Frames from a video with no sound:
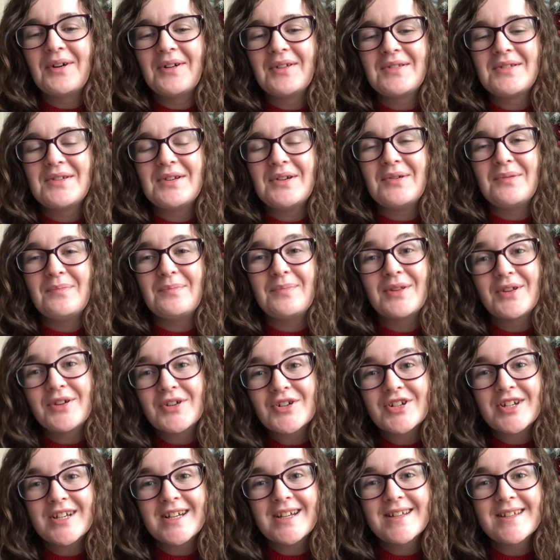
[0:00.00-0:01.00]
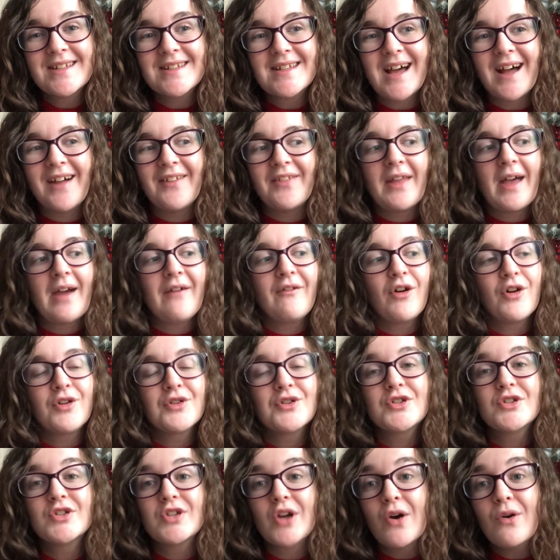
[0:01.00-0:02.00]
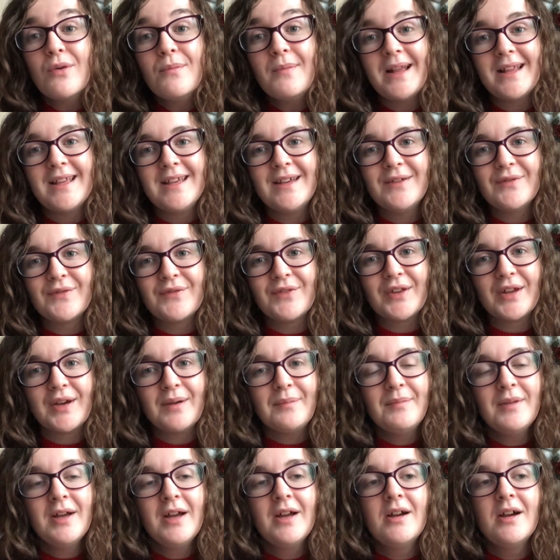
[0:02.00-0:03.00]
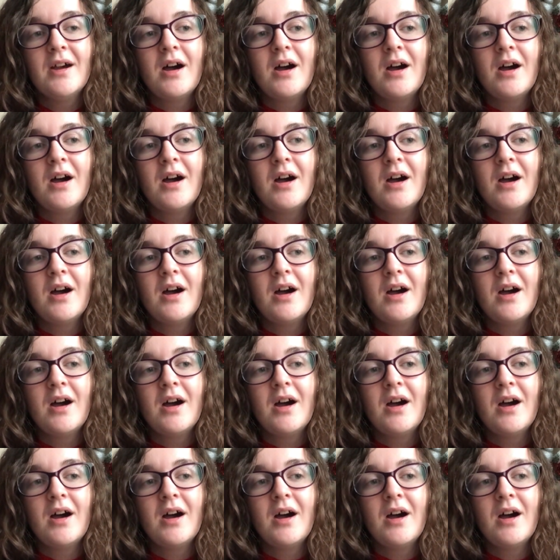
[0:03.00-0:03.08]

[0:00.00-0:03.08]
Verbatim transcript: on to plushes and there are so many of them.